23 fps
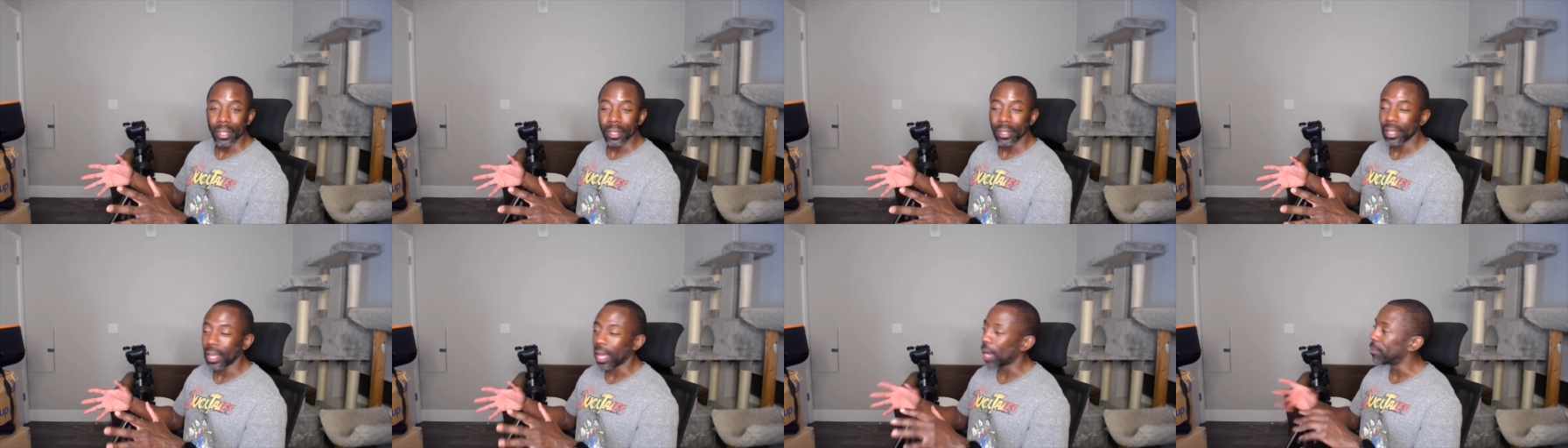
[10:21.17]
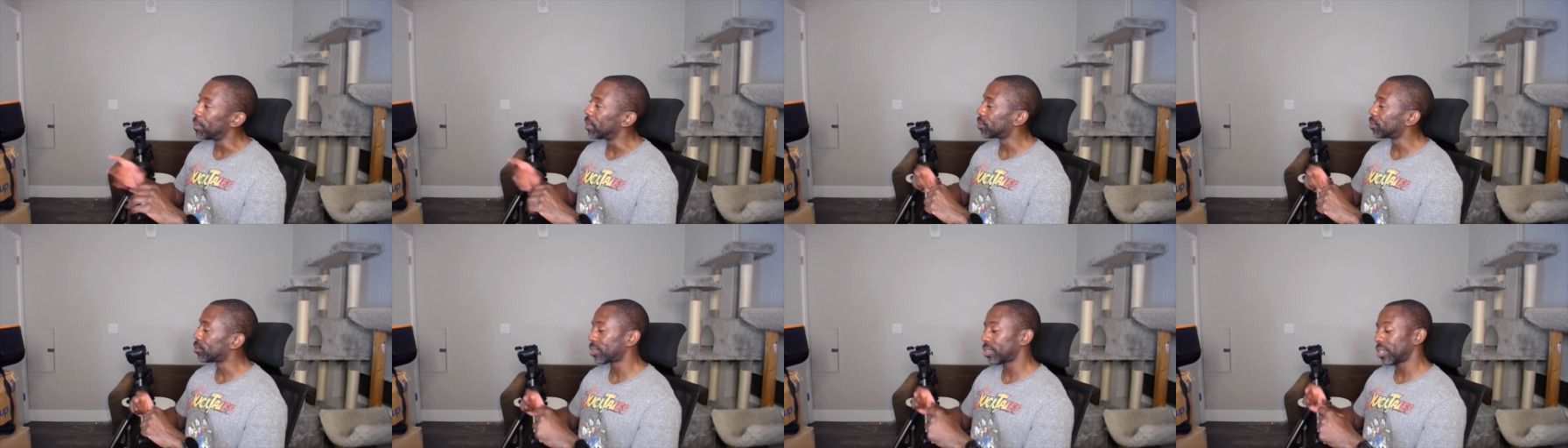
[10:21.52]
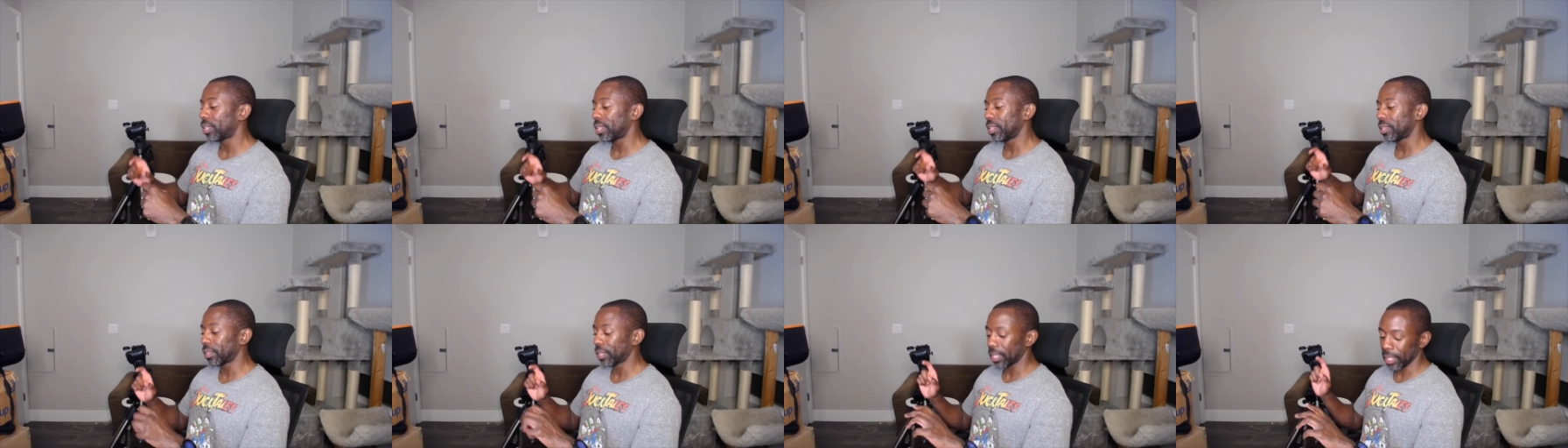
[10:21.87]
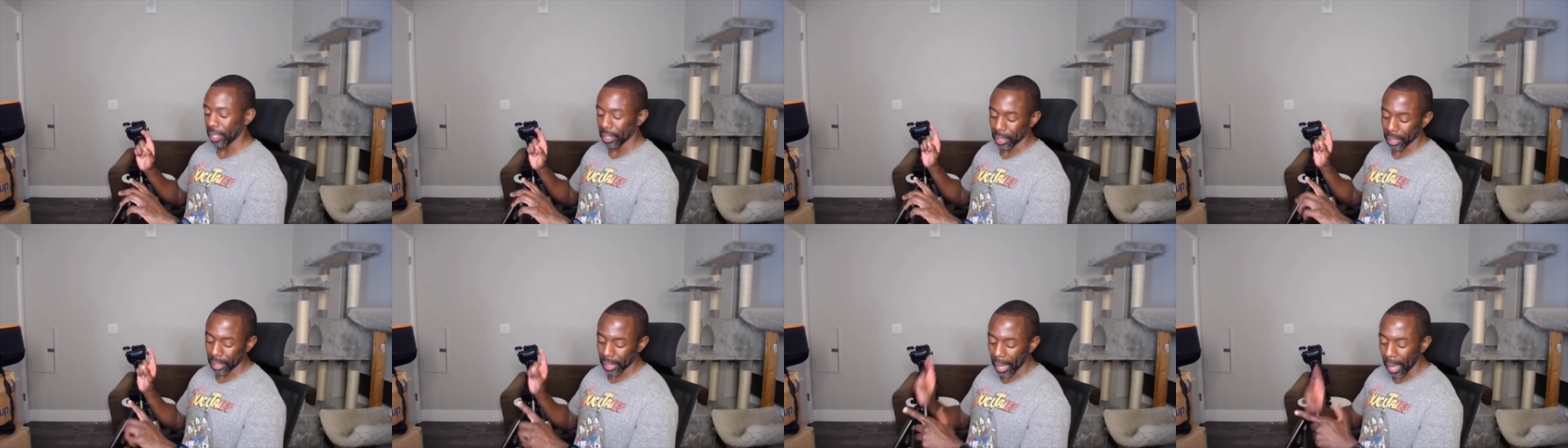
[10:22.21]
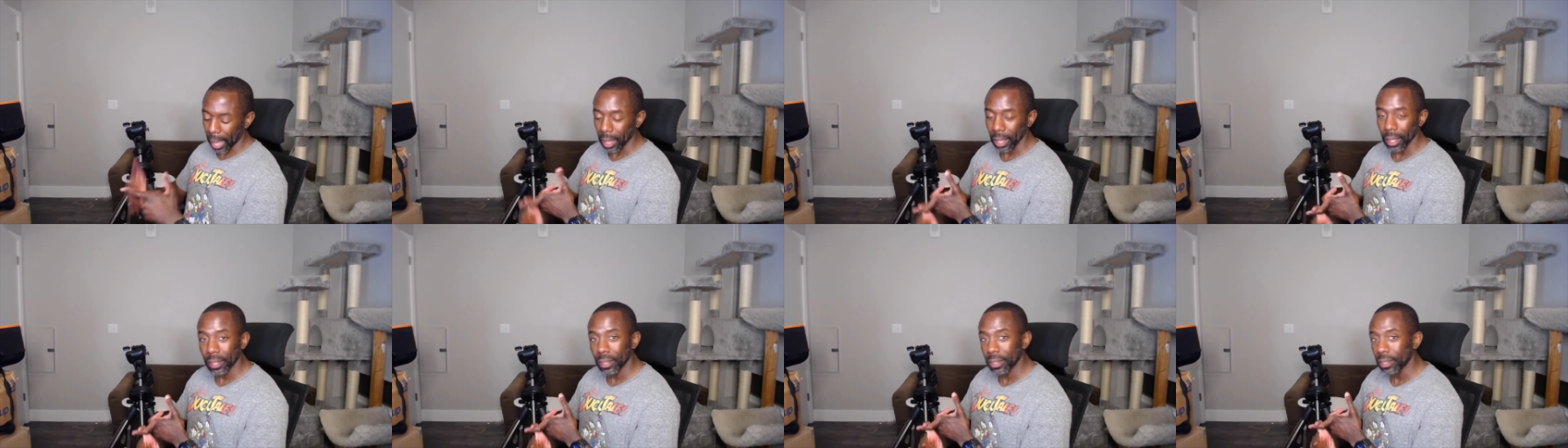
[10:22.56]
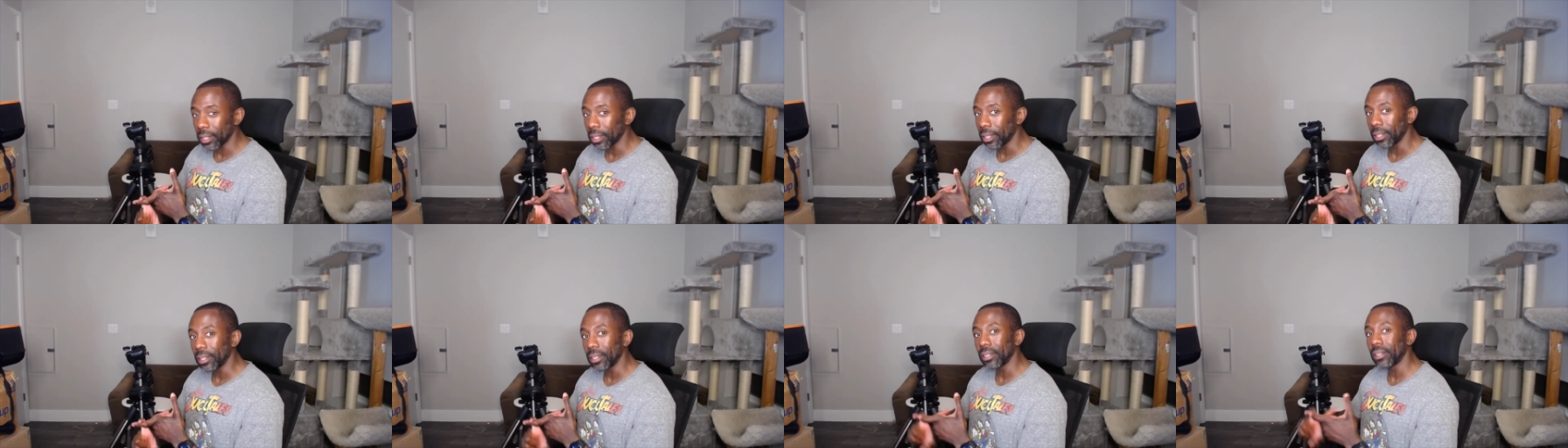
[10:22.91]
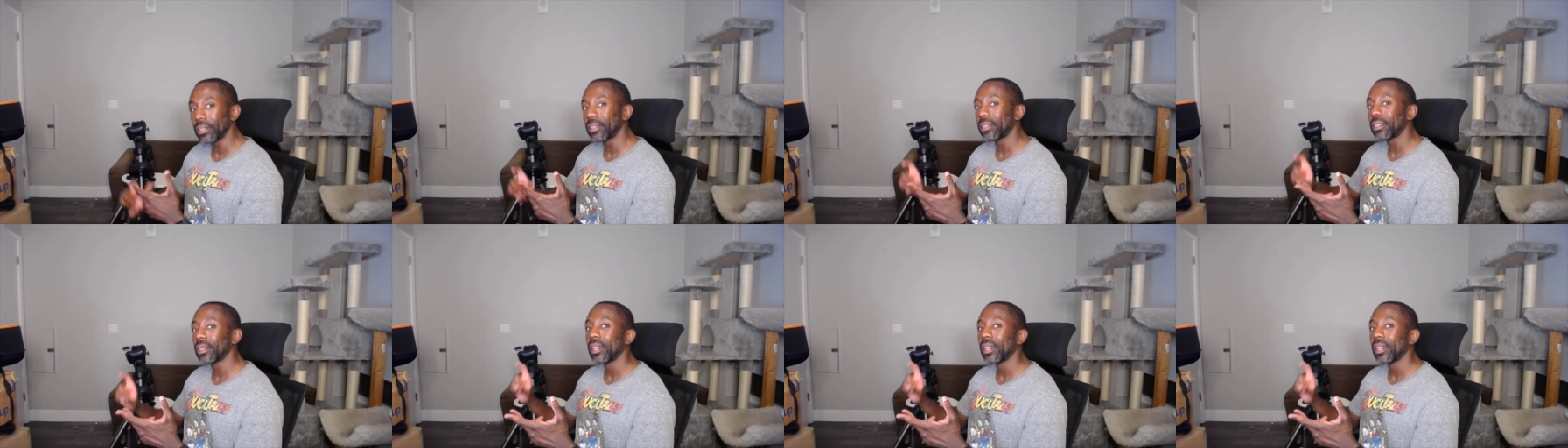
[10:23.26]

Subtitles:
I'm interested in seeing galaxies,